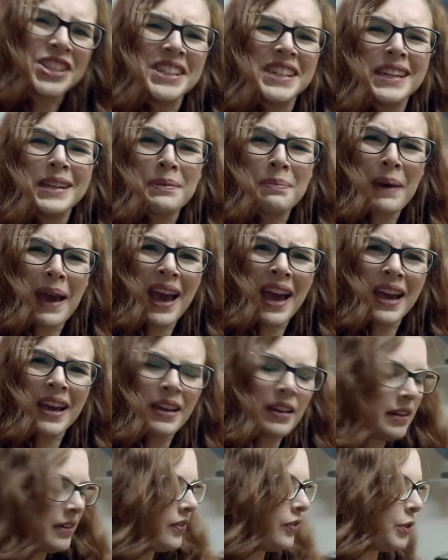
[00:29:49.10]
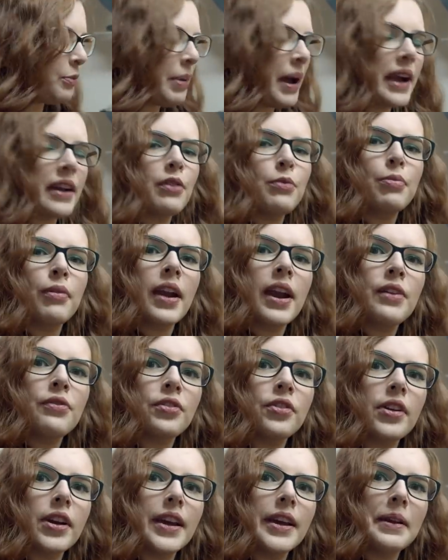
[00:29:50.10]
you need a bag? The bag of
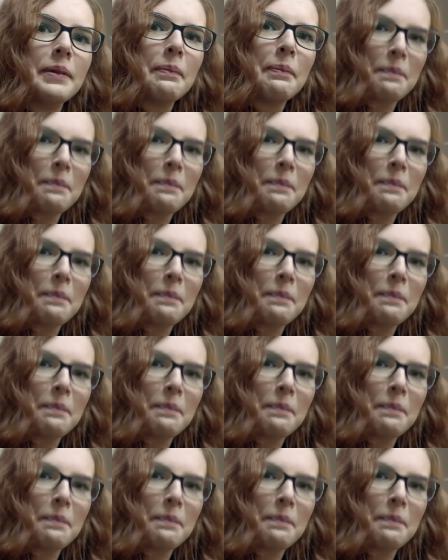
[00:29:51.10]
bravery.